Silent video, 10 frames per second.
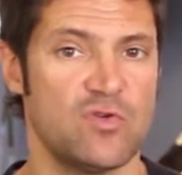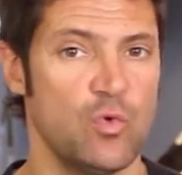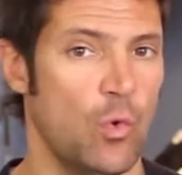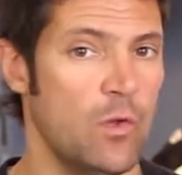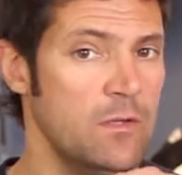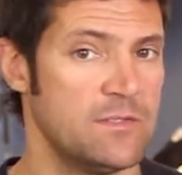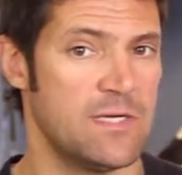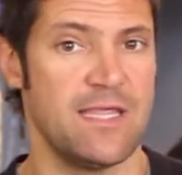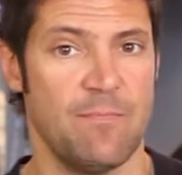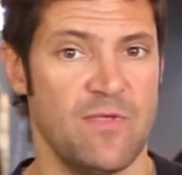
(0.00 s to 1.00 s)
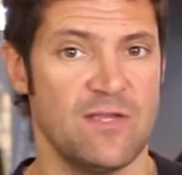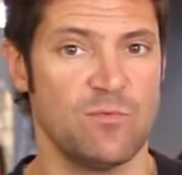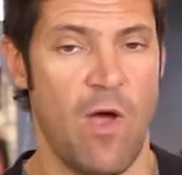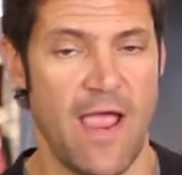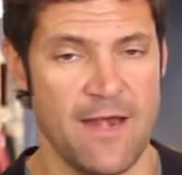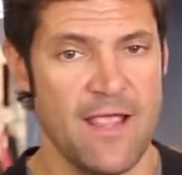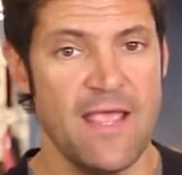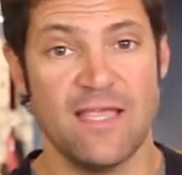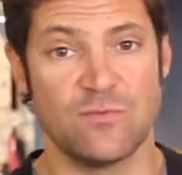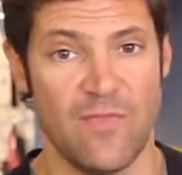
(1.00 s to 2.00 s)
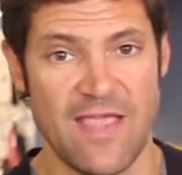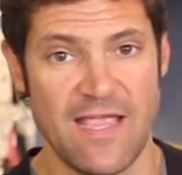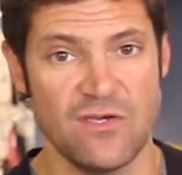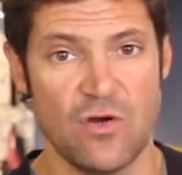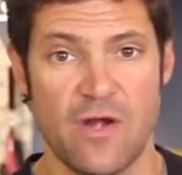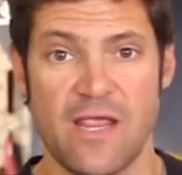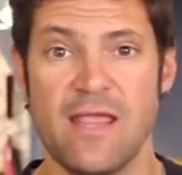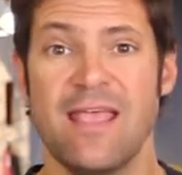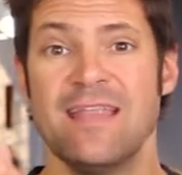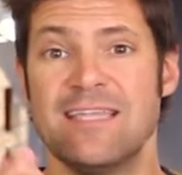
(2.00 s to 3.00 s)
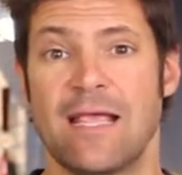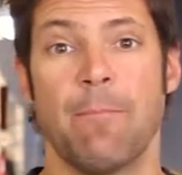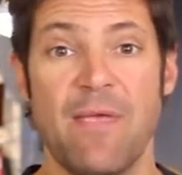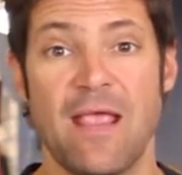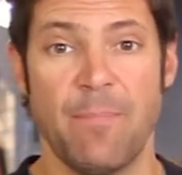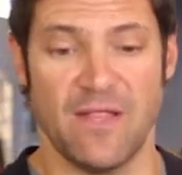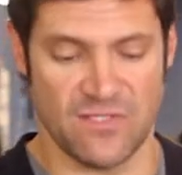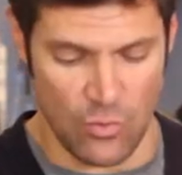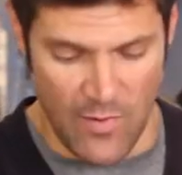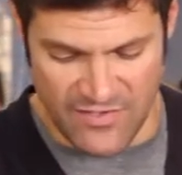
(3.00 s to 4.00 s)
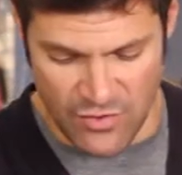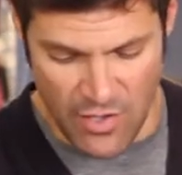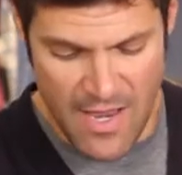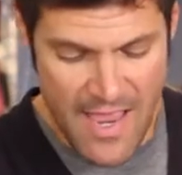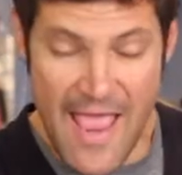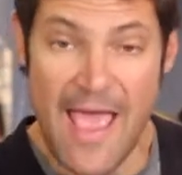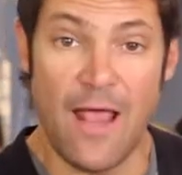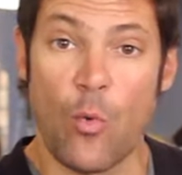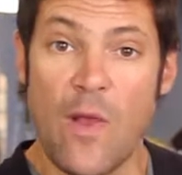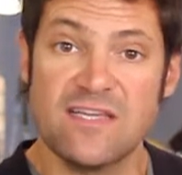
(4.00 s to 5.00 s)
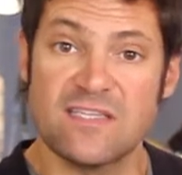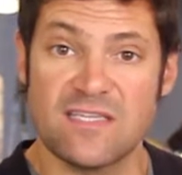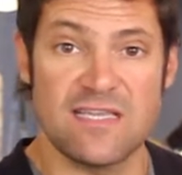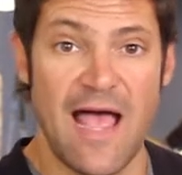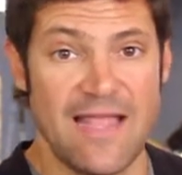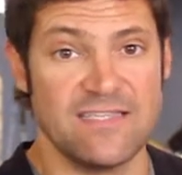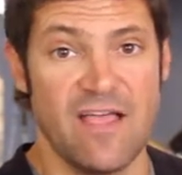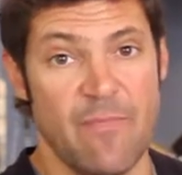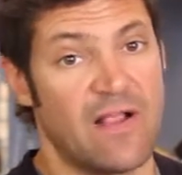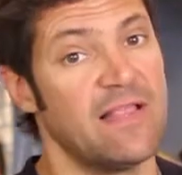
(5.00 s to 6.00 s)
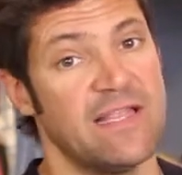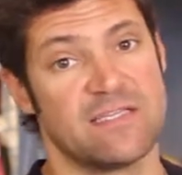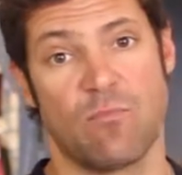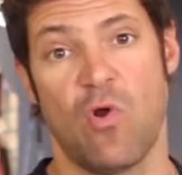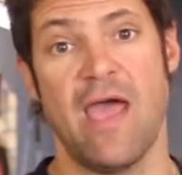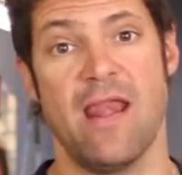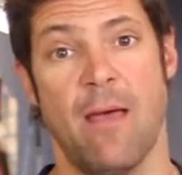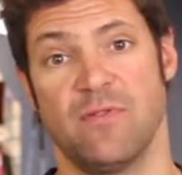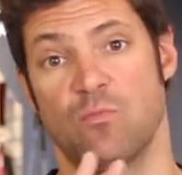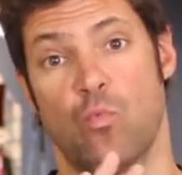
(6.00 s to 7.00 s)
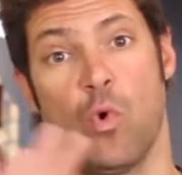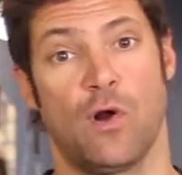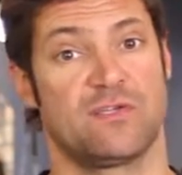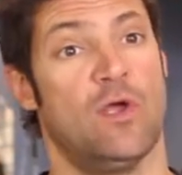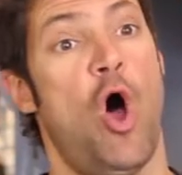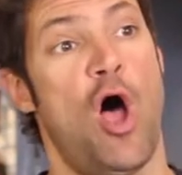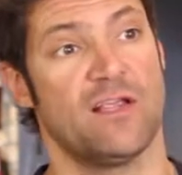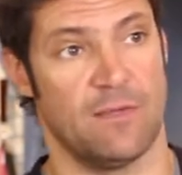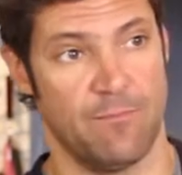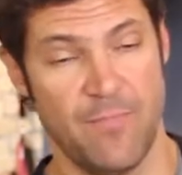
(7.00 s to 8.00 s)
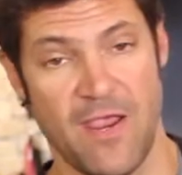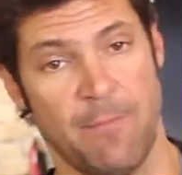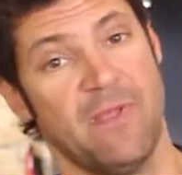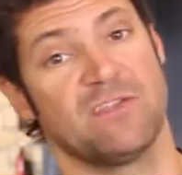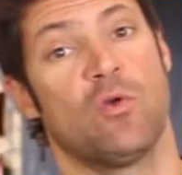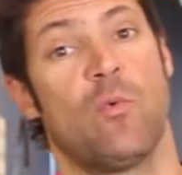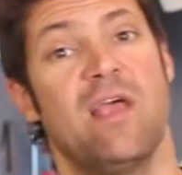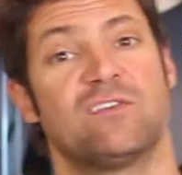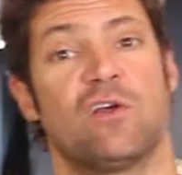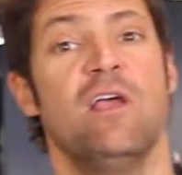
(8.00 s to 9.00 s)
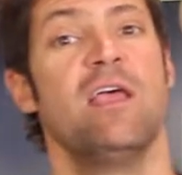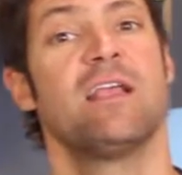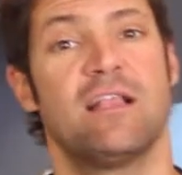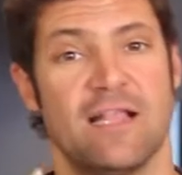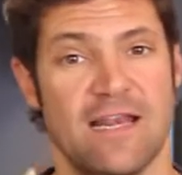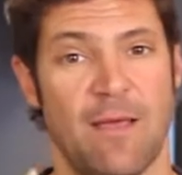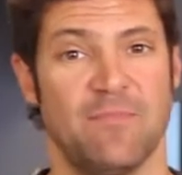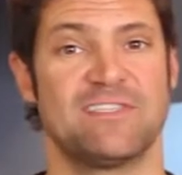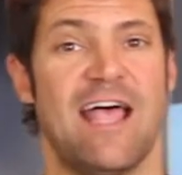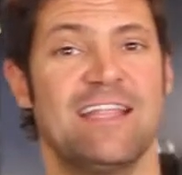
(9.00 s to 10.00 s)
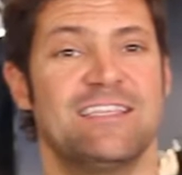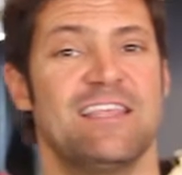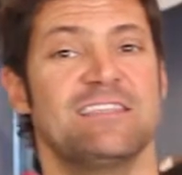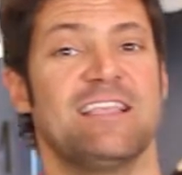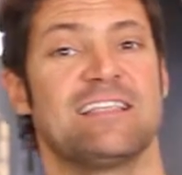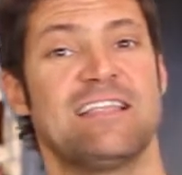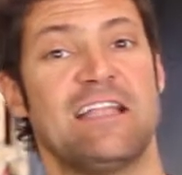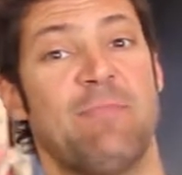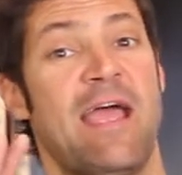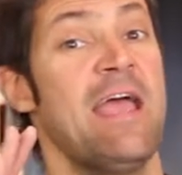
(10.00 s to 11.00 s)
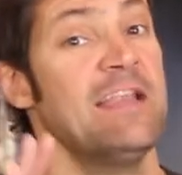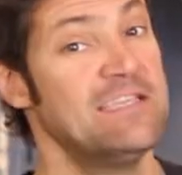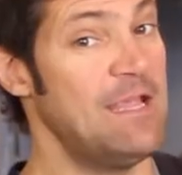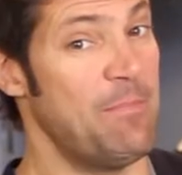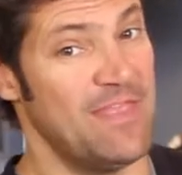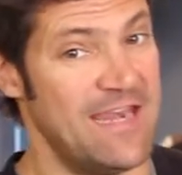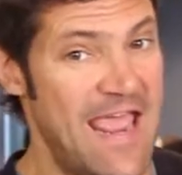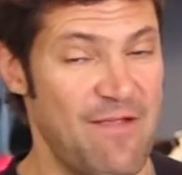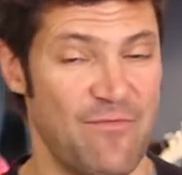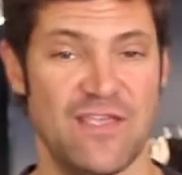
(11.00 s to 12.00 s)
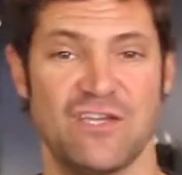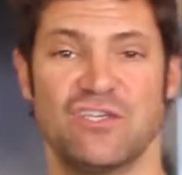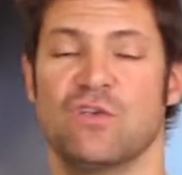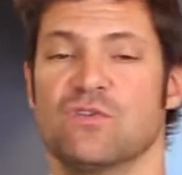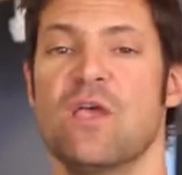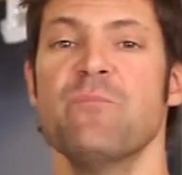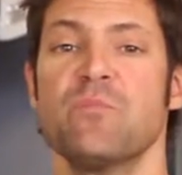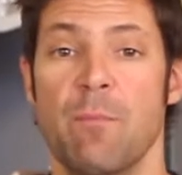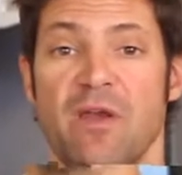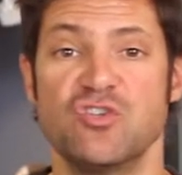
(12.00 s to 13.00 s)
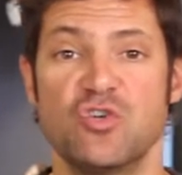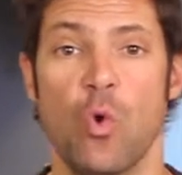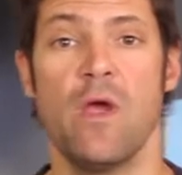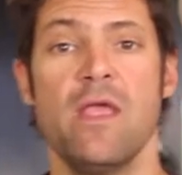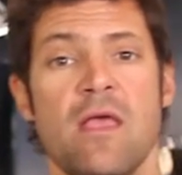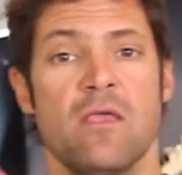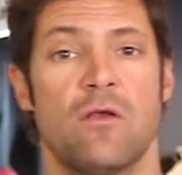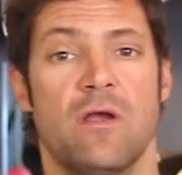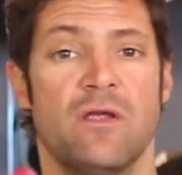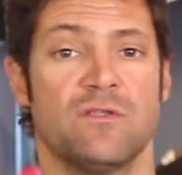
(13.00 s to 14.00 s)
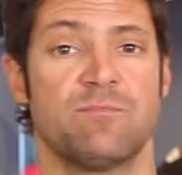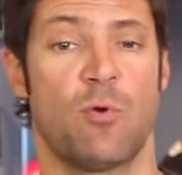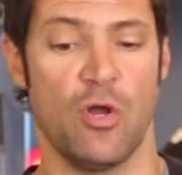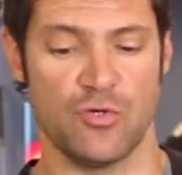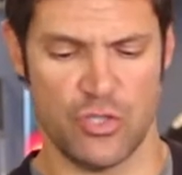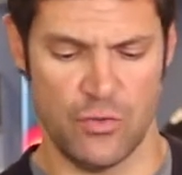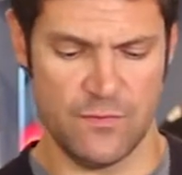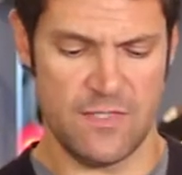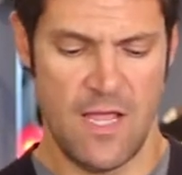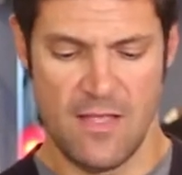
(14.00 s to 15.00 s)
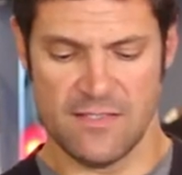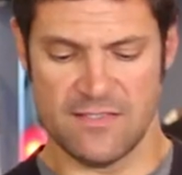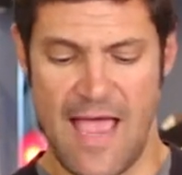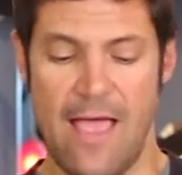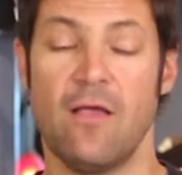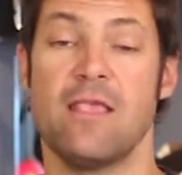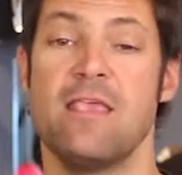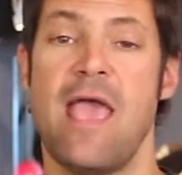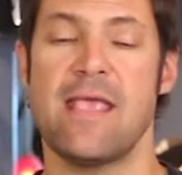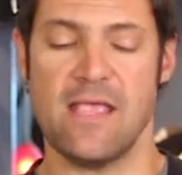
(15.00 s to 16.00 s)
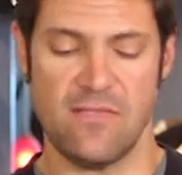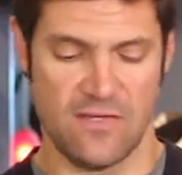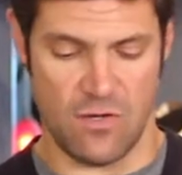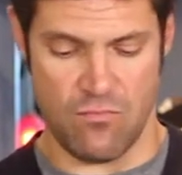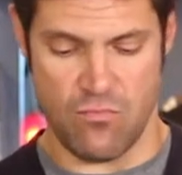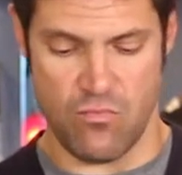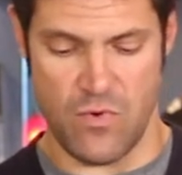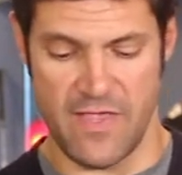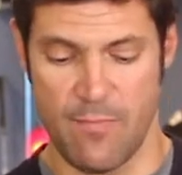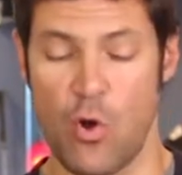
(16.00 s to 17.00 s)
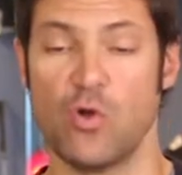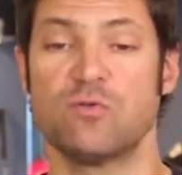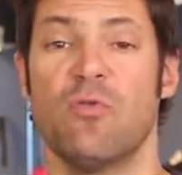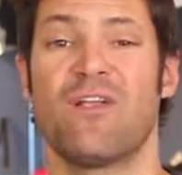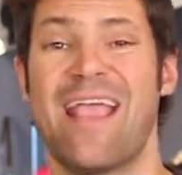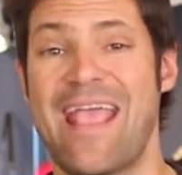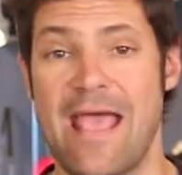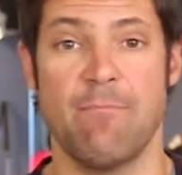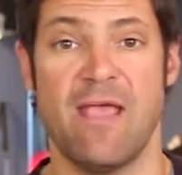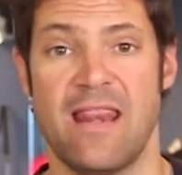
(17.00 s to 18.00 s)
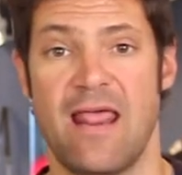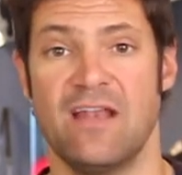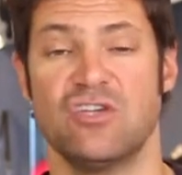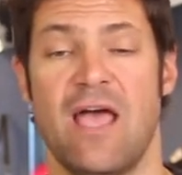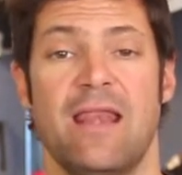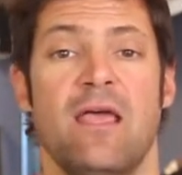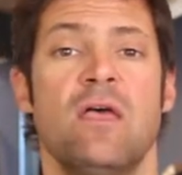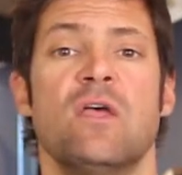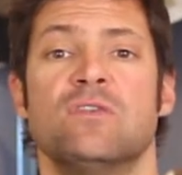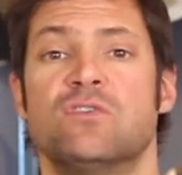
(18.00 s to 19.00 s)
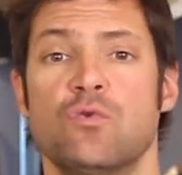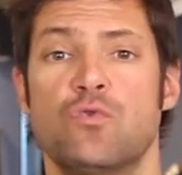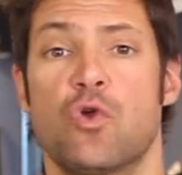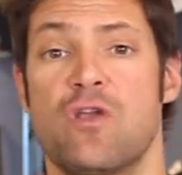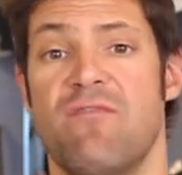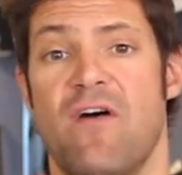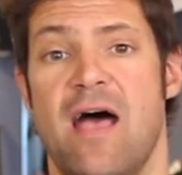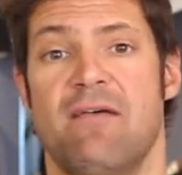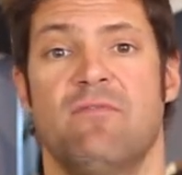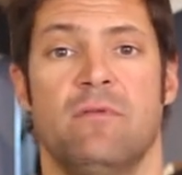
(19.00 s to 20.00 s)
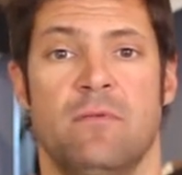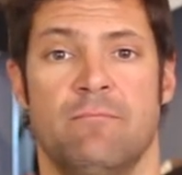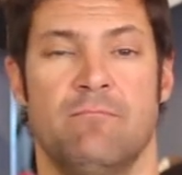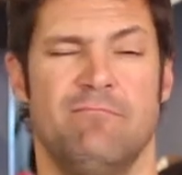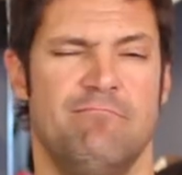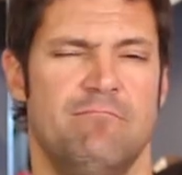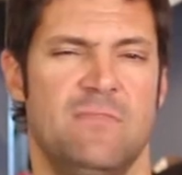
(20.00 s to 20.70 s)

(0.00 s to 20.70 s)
tool to keep these white is when they get dirty, take a pink pencil eraser and erase the sides of them. It cleans them right up. It works awesome. Pink pencil eraser, clean up the sides of these things. That's my tip of the day for these shoes. But enjoy your Hillsboro shoes, style Yankee. These are really approachable. They're handmade out of China, $235.